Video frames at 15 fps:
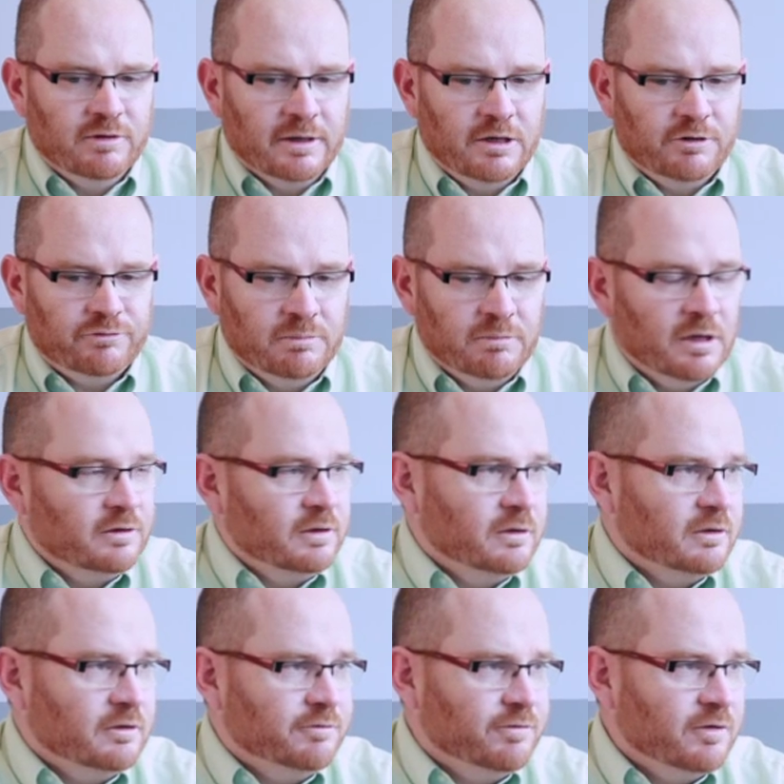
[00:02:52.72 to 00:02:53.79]
like it's from
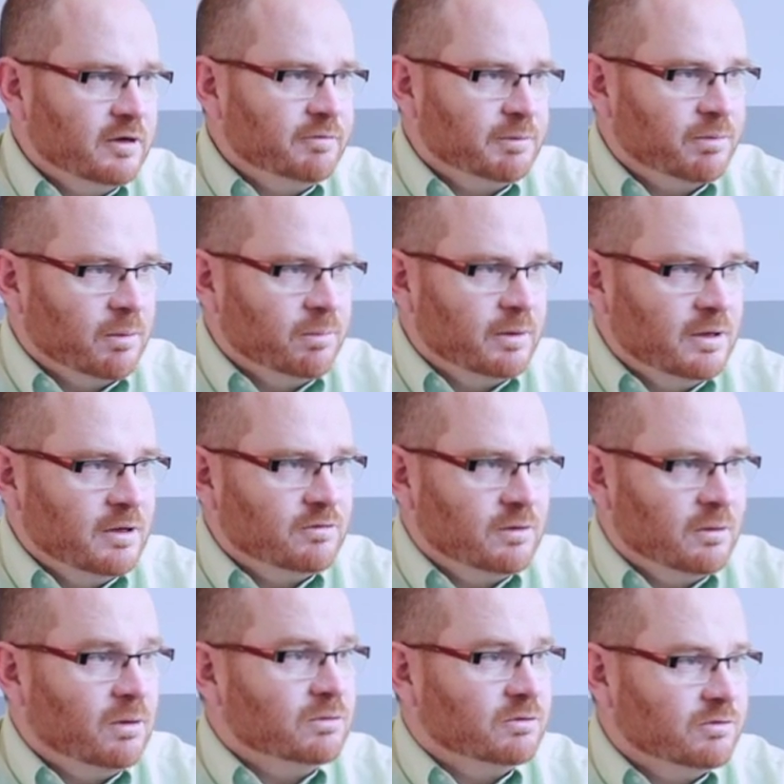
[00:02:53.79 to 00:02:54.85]
1995, it probably is an
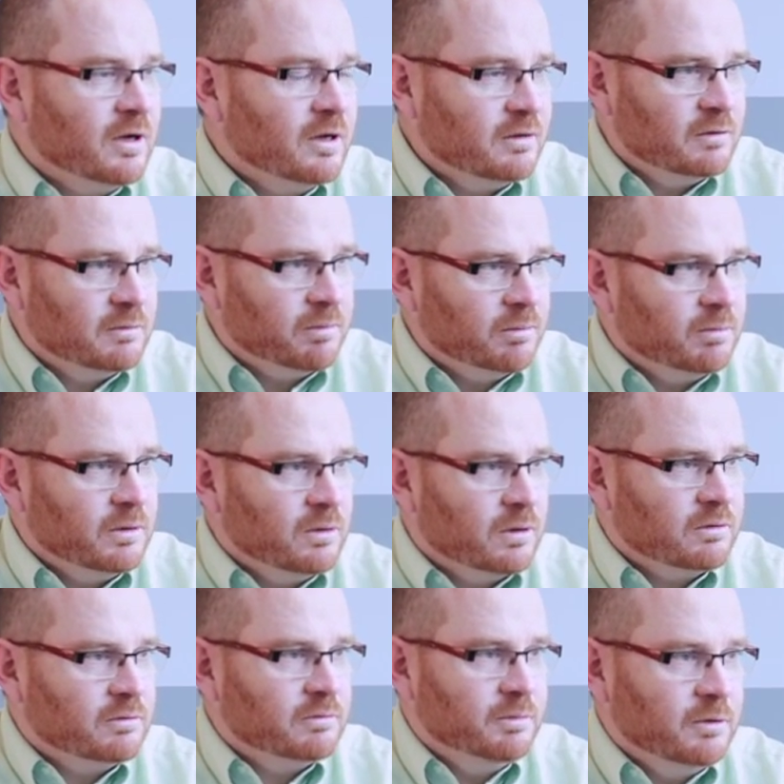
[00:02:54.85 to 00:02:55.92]
old site, probably
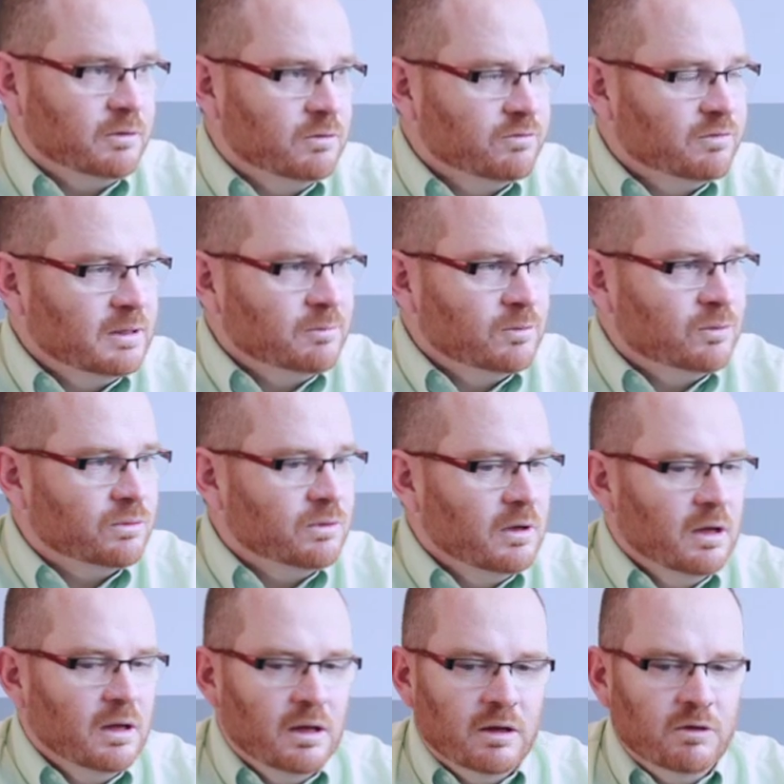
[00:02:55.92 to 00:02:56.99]
not being used anymore.
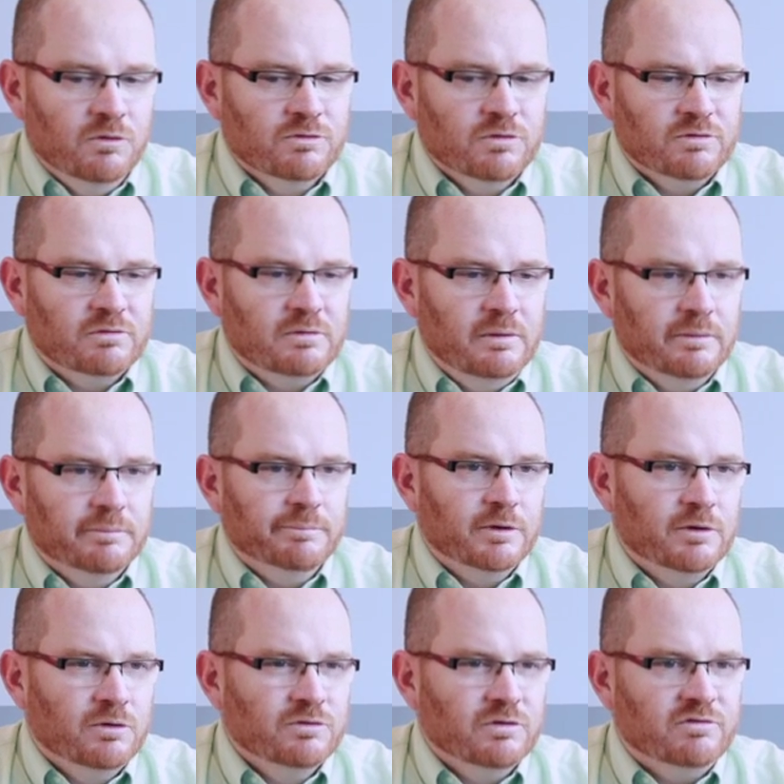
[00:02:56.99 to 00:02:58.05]
Users,
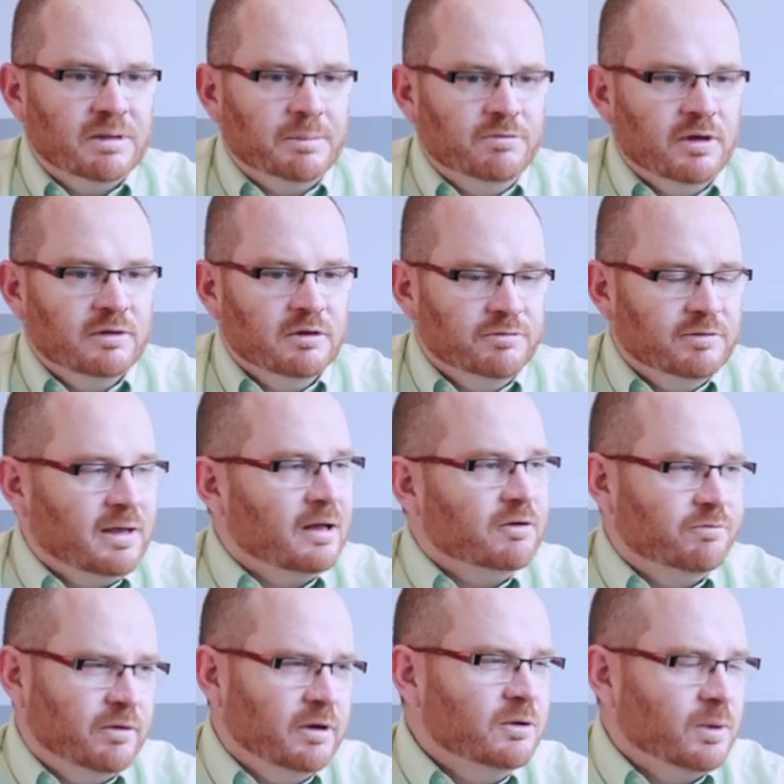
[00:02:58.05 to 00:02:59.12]
because it's subjective, can
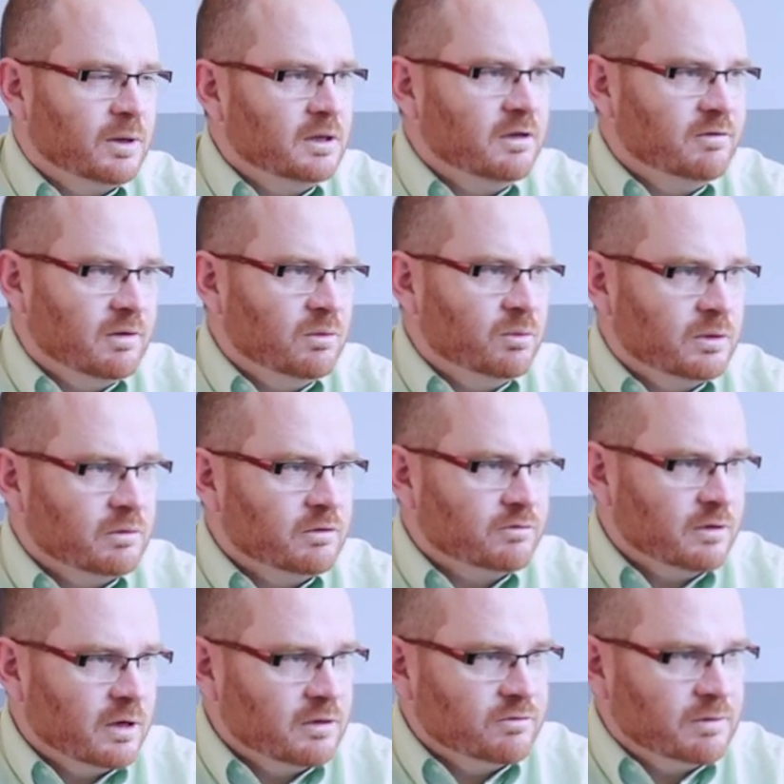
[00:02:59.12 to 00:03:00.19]
very quickly tell whether a
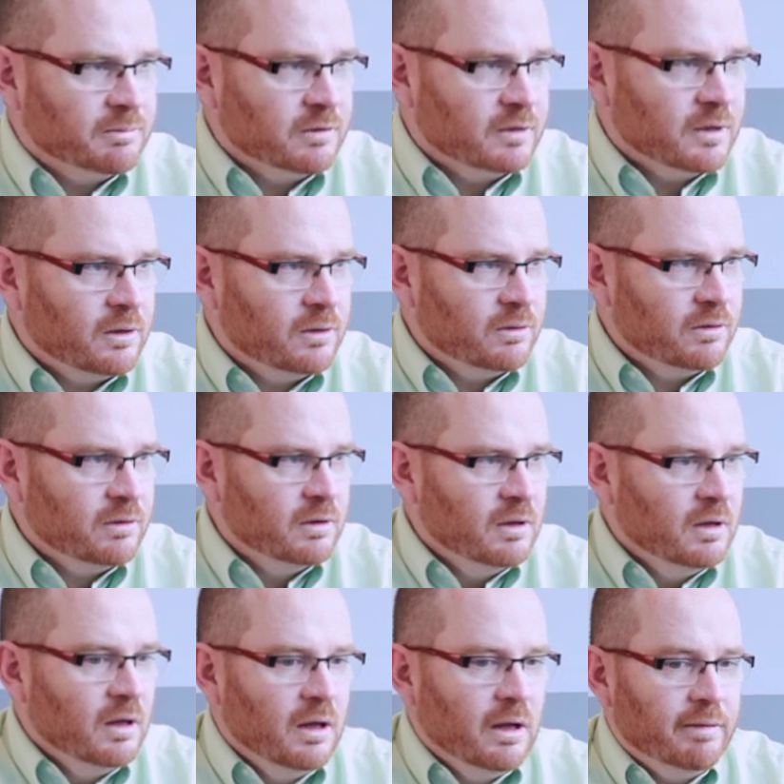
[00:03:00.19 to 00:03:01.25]
site is up to or not.
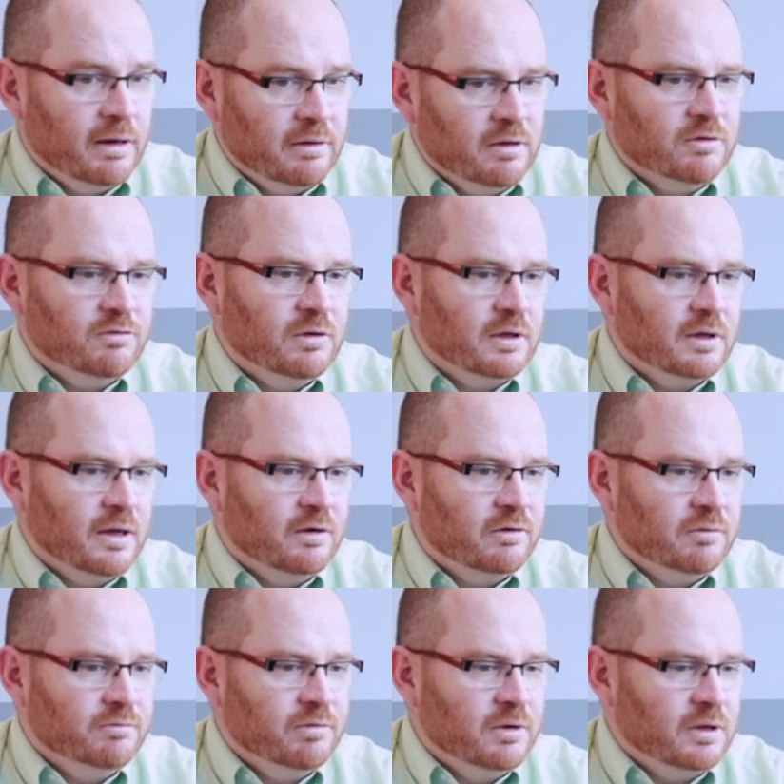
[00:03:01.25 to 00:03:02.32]
That does indicate to
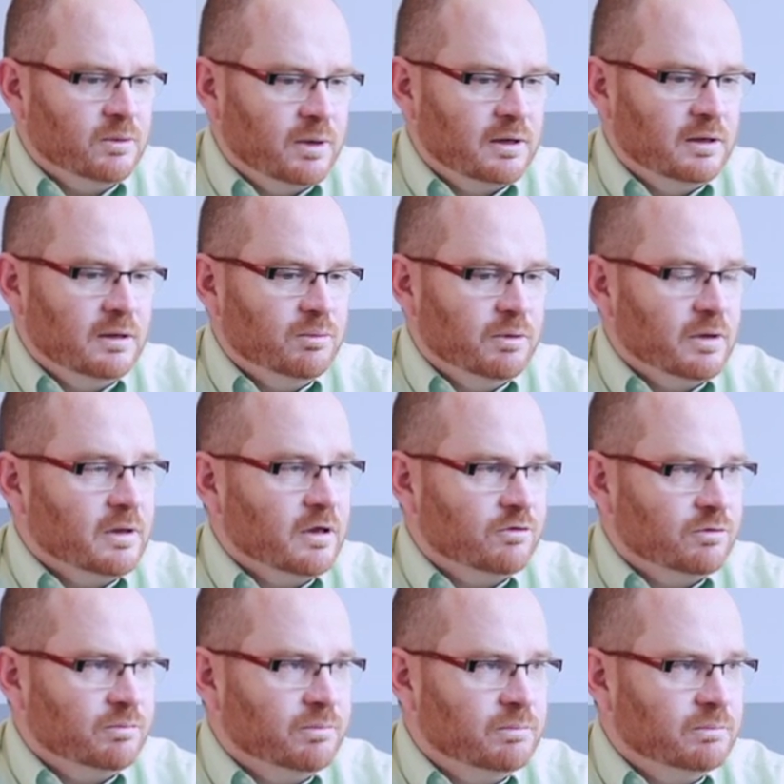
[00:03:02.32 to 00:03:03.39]
them very quickly whether they
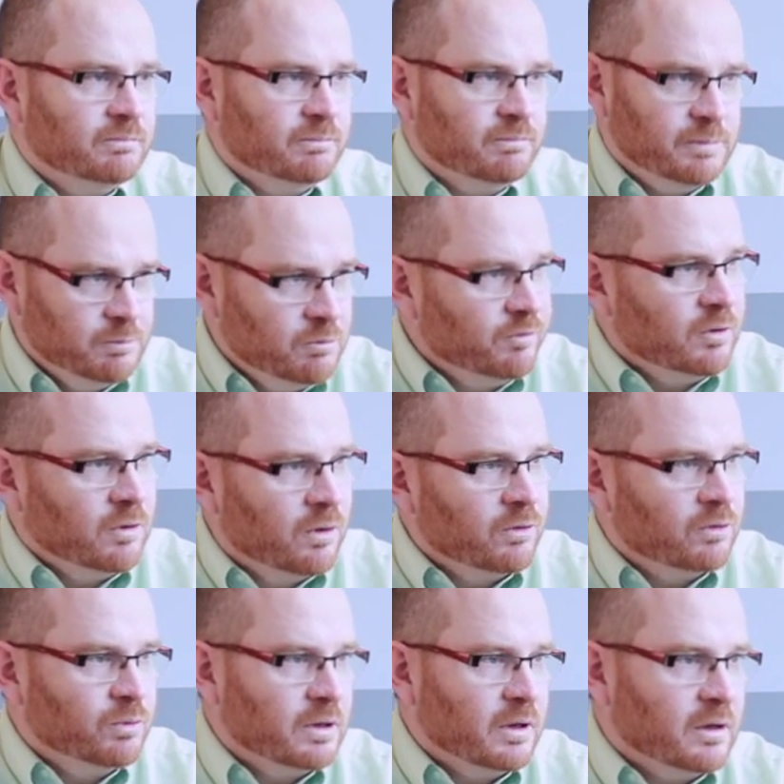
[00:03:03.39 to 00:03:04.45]
should be moving on
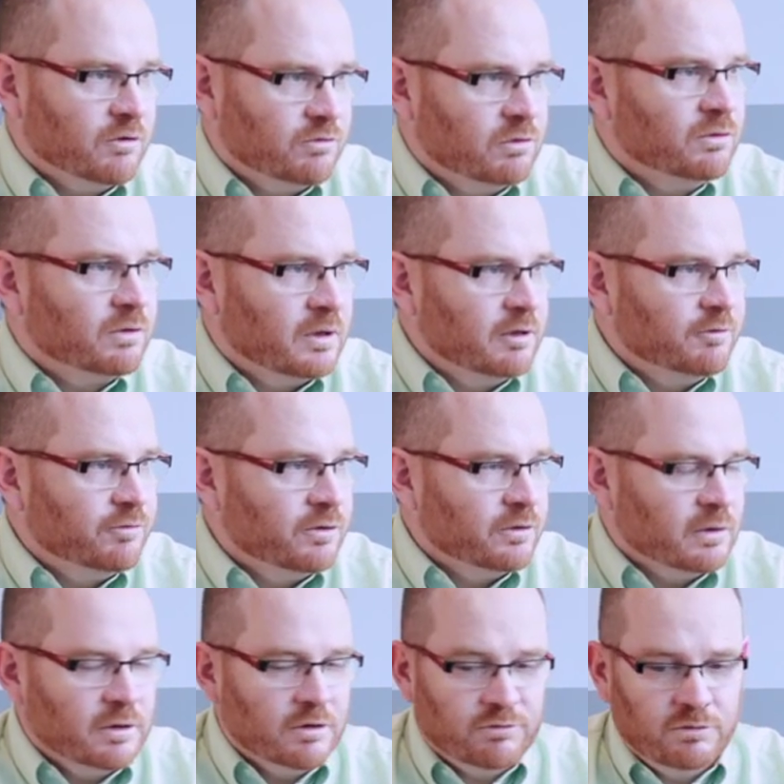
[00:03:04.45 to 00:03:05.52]
or whether they should look any
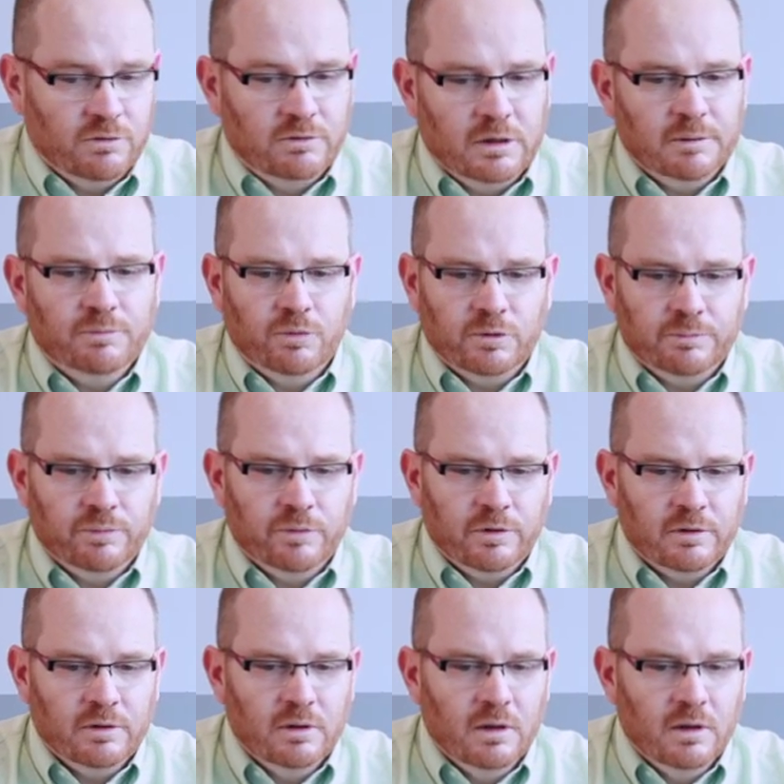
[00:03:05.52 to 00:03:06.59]
further, and that's certainly an important point.